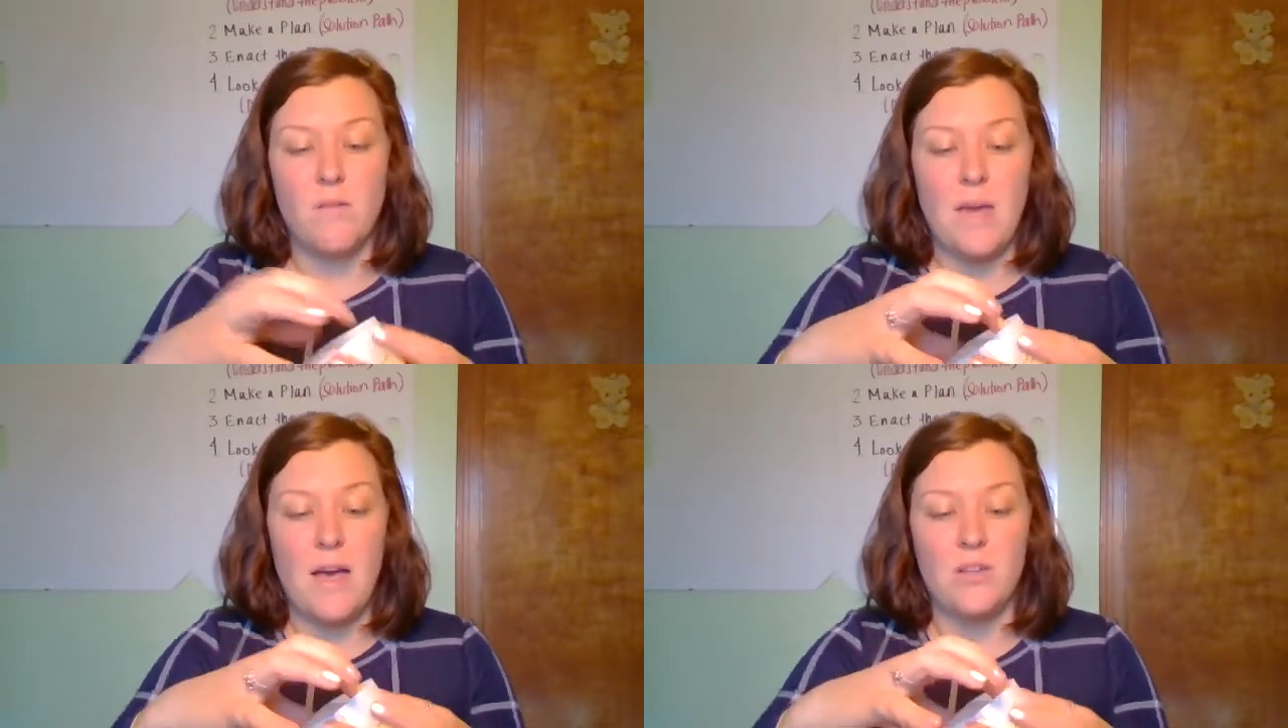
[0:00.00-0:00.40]

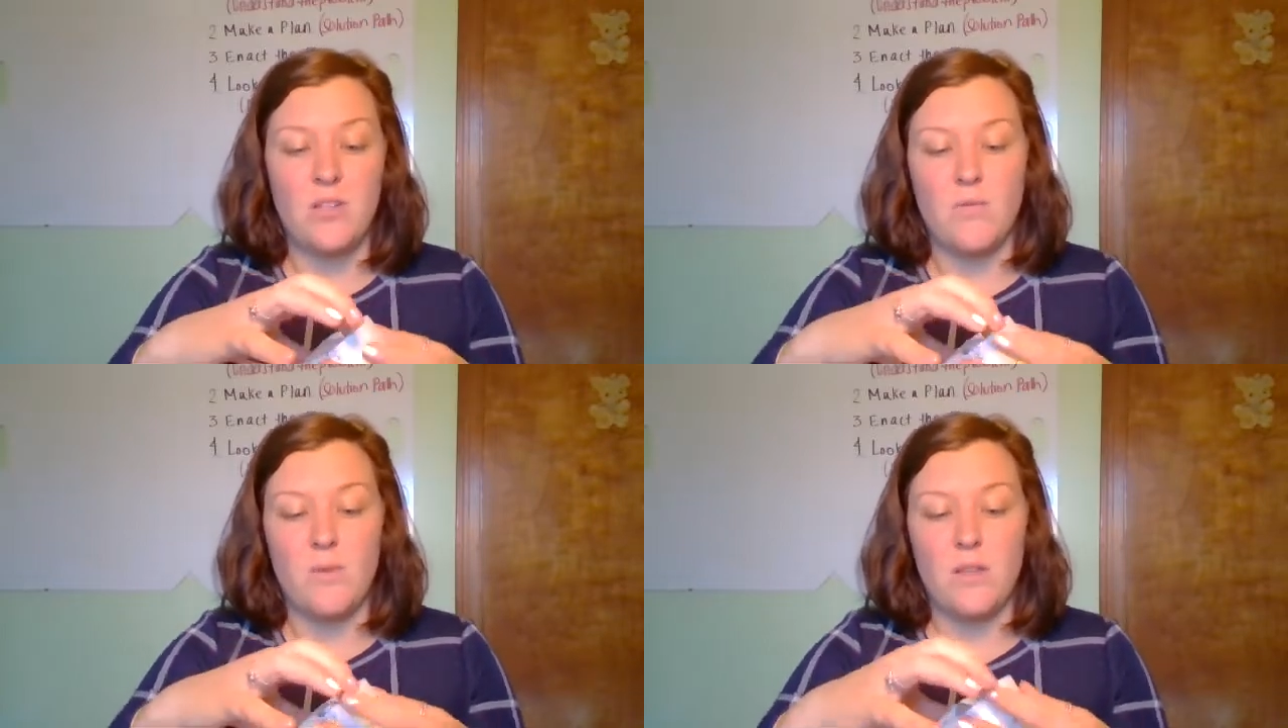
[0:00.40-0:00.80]

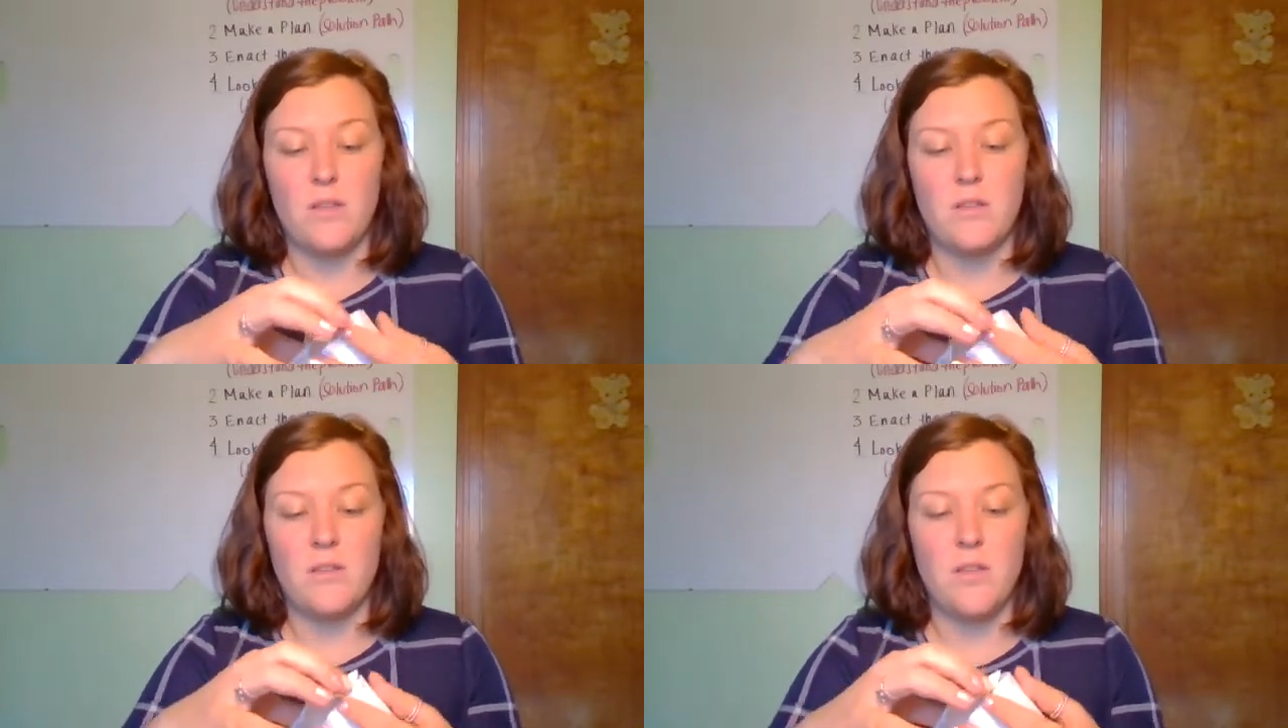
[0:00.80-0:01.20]
imagine what
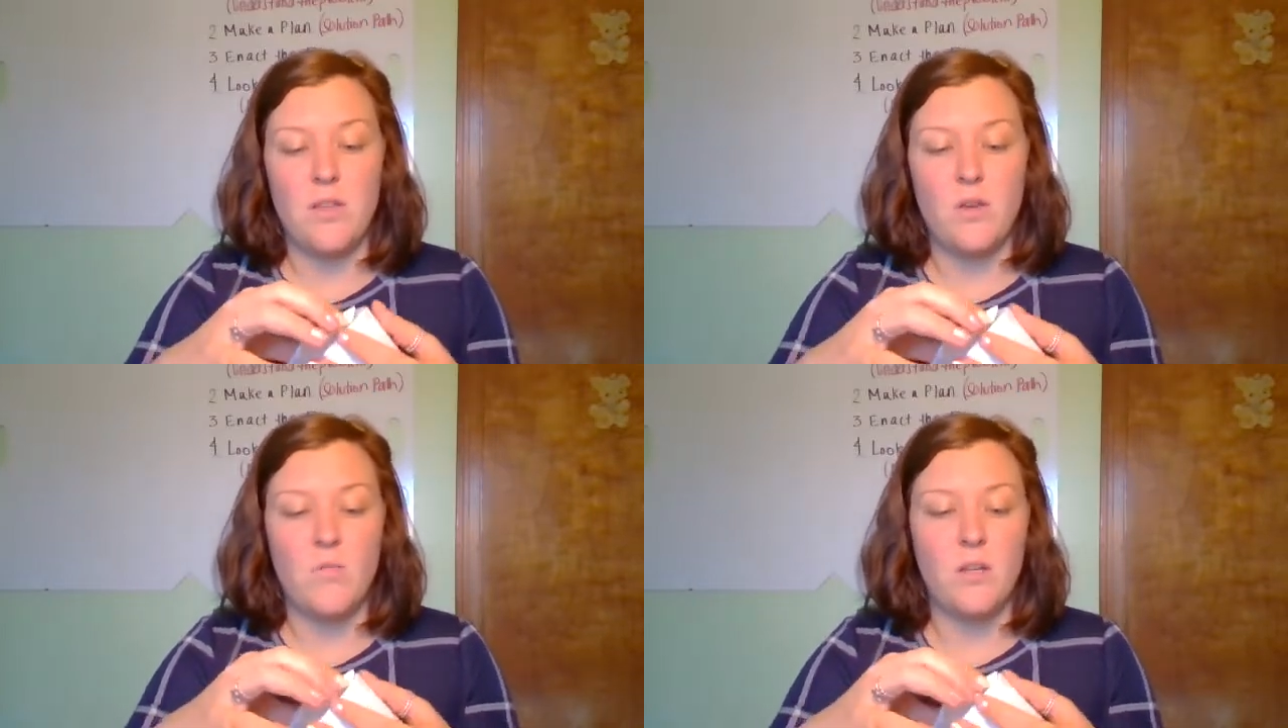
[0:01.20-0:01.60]
this
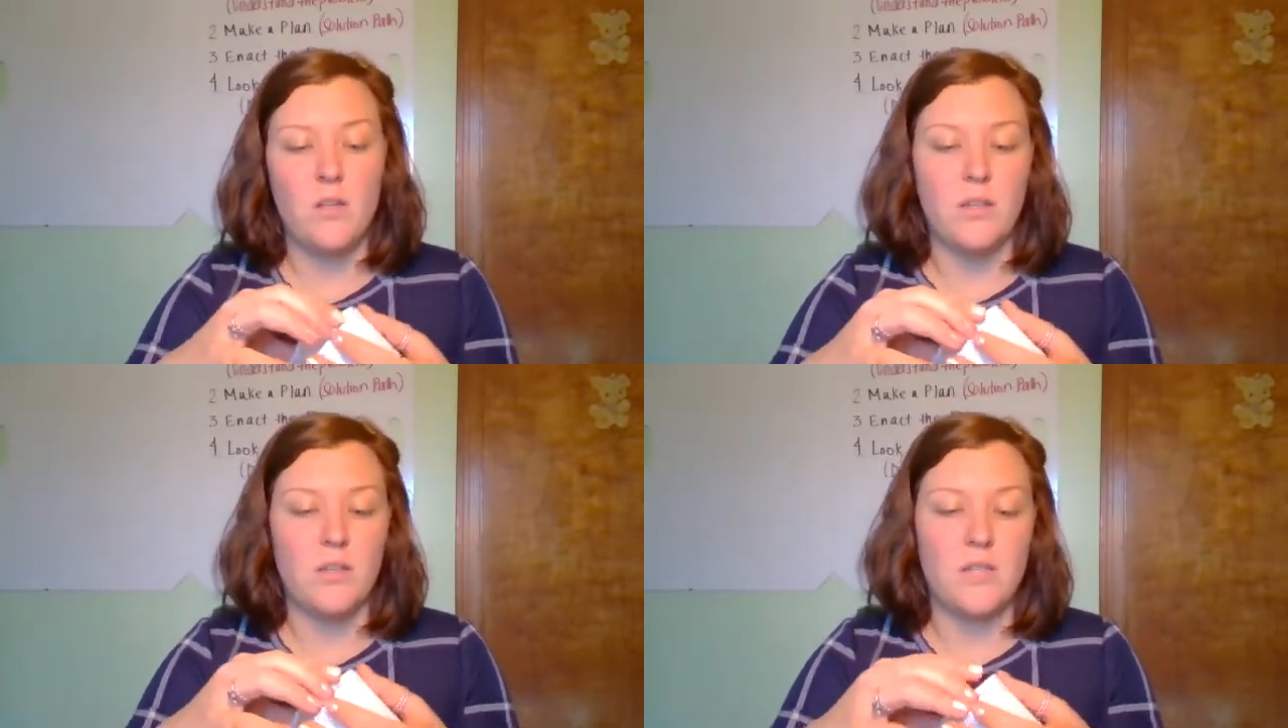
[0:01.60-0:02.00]
cube
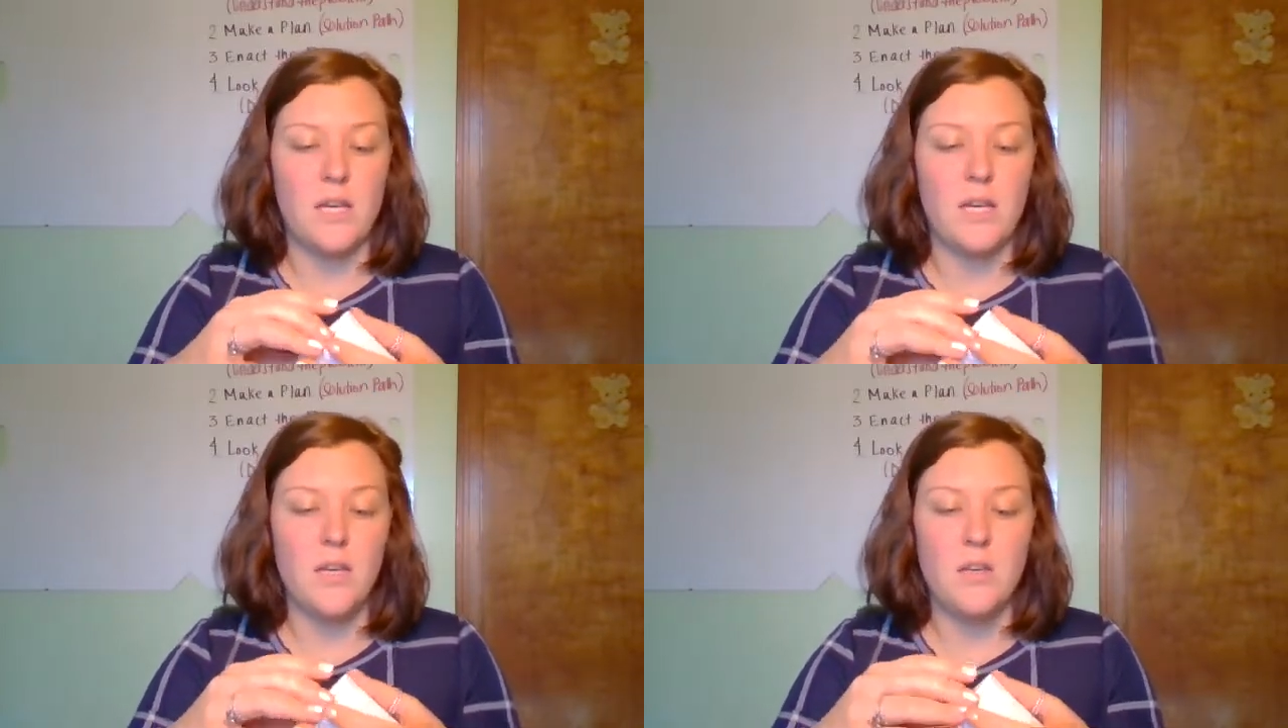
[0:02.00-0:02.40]
looks
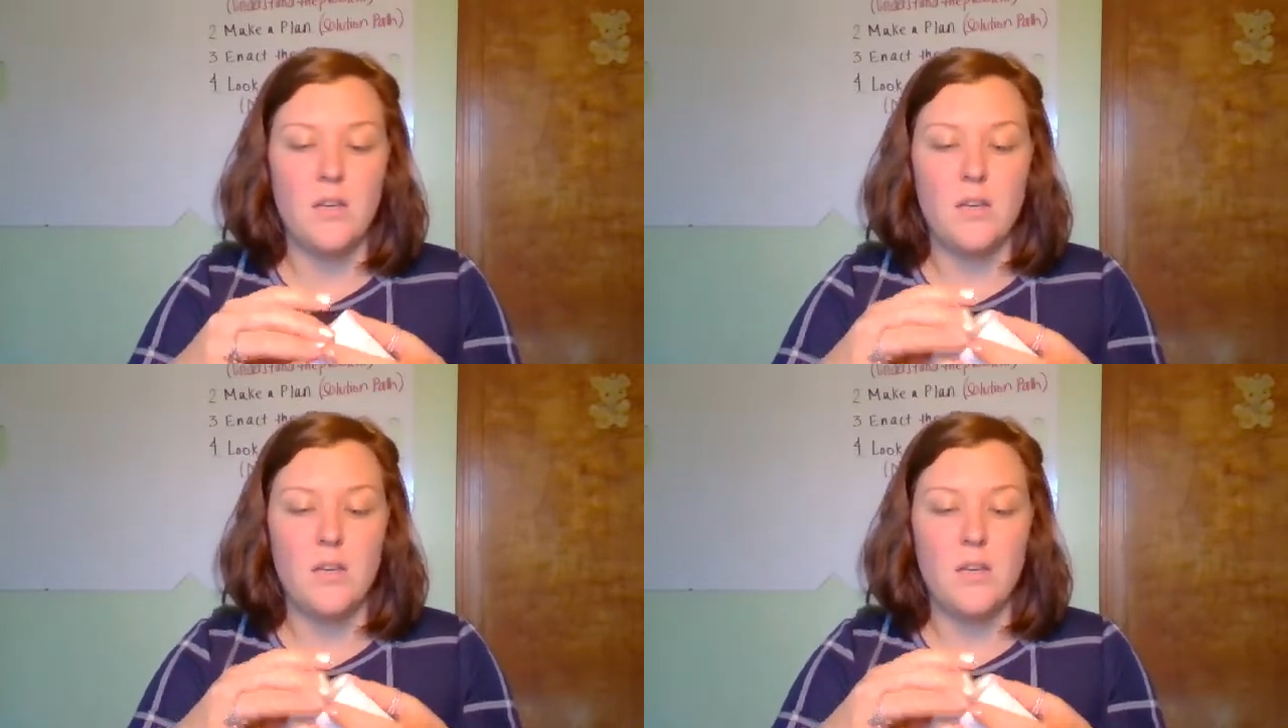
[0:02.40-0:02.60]
like.